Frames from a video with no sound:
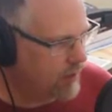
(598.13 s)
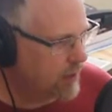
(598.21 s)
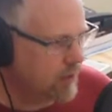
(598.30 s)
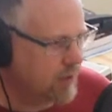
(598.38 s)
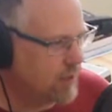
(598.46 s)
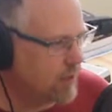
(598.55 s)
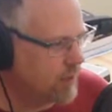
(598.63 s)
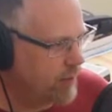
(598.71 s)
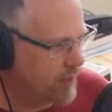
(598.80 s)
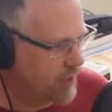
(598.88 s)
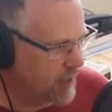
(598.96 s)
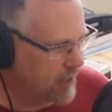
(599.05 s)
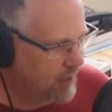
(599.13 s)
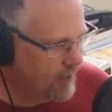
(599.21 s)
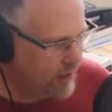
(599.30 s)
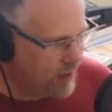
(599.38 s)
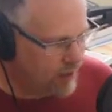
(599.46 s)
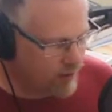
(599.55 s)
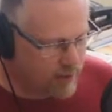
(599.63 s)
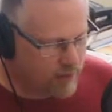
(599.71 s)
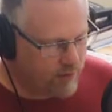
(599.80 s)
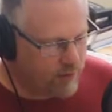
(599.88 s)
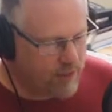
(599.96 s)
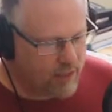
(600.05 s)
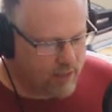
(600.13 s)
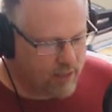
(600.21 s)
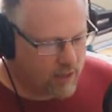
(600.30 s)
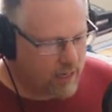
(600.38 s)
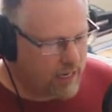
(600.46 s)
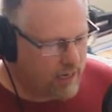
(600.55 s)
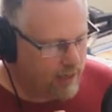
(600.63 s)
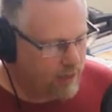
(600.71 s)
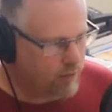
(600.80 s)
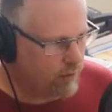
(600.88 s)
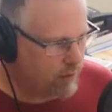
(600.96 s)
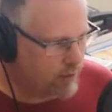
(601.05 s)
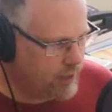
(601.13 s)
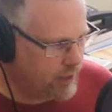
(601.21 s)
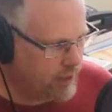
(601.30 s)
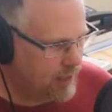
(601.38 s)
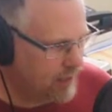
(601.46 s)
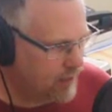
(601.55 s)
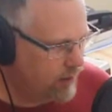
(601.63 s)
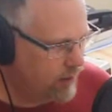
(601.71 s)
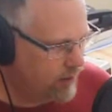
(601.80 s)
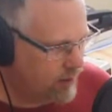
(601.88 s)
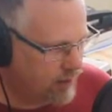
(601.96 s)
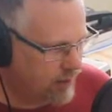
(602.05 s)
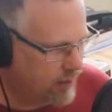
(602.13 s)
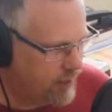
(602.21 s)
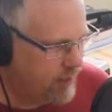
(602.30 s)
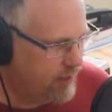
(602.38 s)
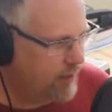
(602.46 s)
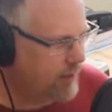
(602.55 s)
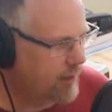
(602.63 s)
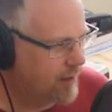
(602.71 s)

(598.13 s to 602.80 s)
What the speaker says: Of course, there's no spell checker, but you could find it and see, that's wrong. Change that to a D.